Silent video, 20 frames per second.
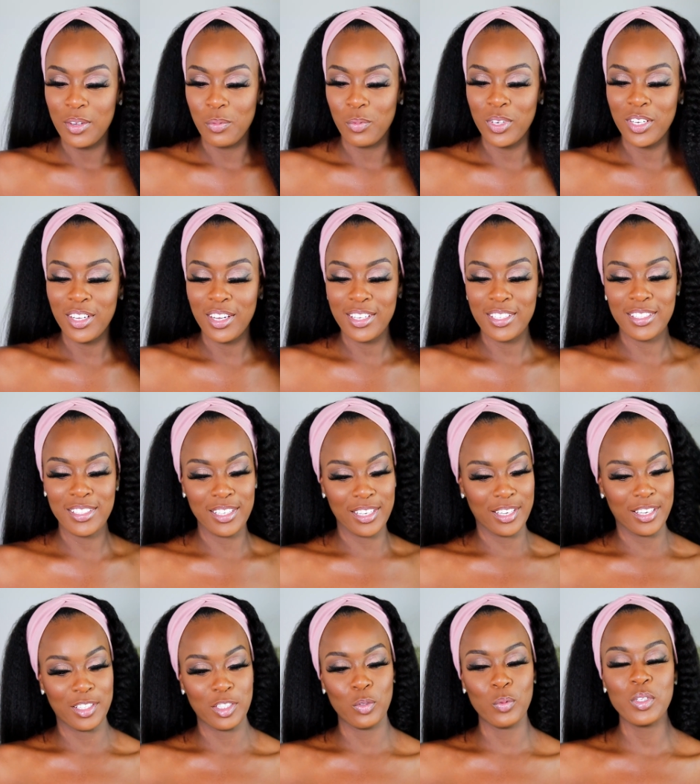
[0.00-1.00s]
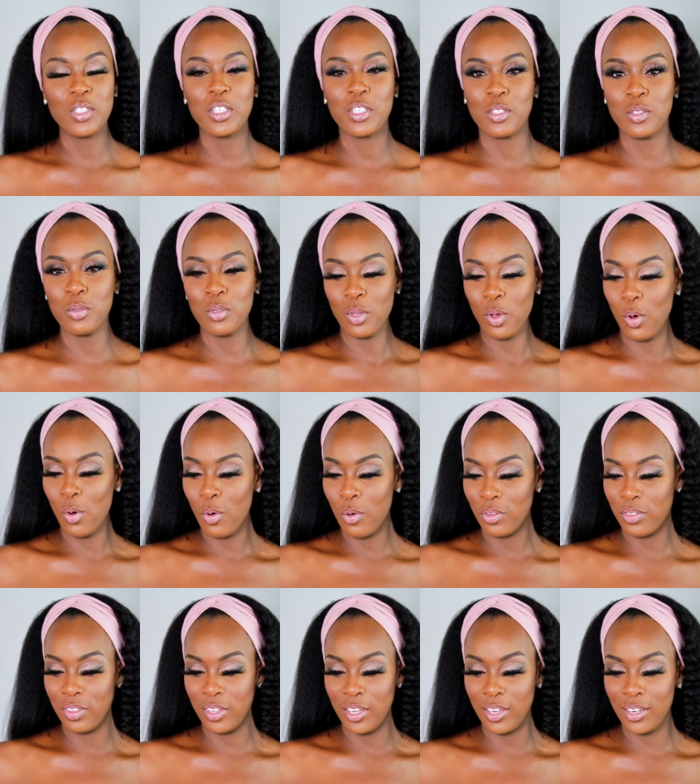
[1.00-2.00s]
What do you guys think? Should we just do the whole
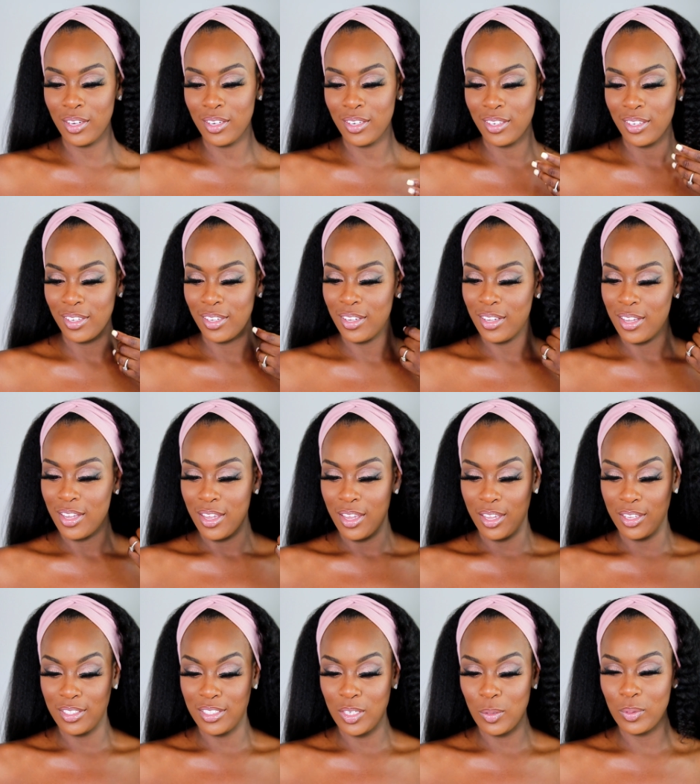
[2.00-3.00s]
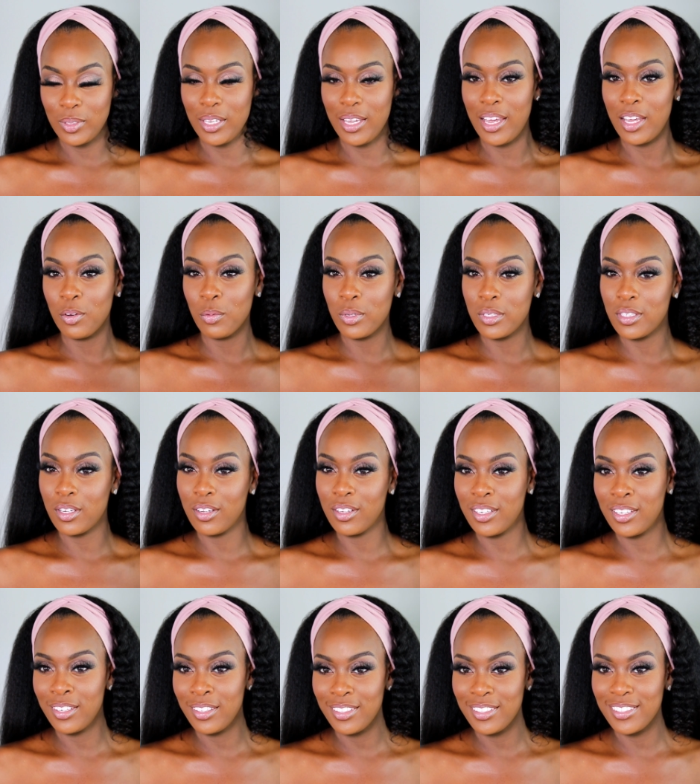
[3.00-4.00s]
thing and see what the end result
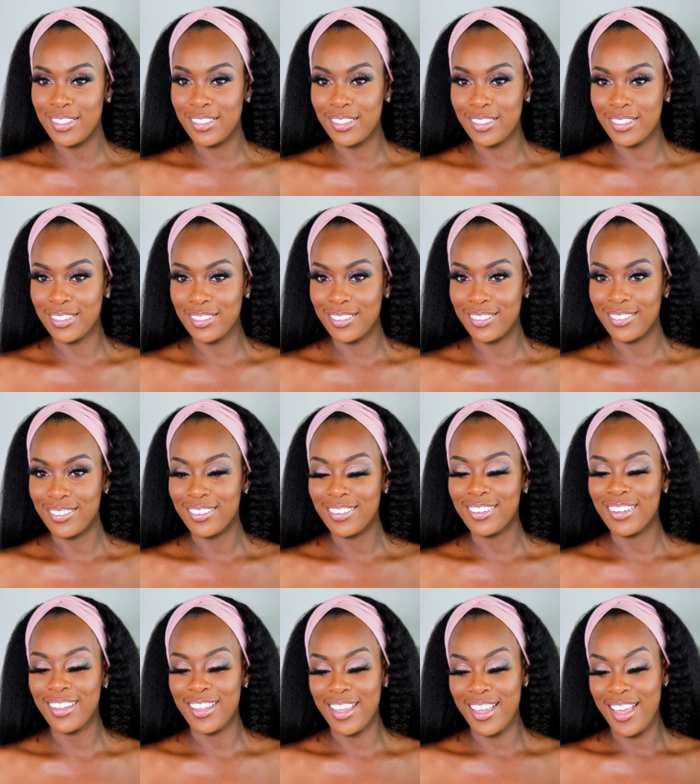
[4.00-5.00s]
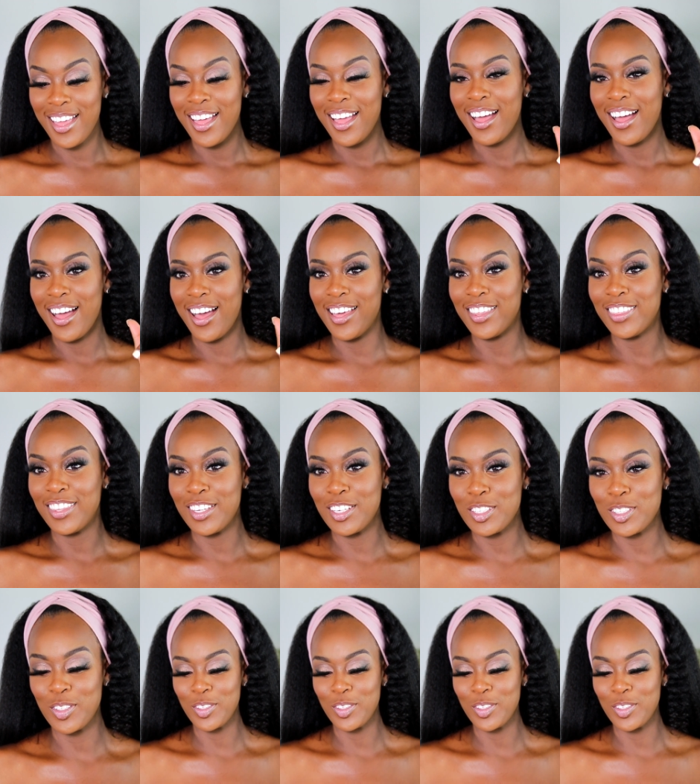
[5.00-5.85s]
is? I think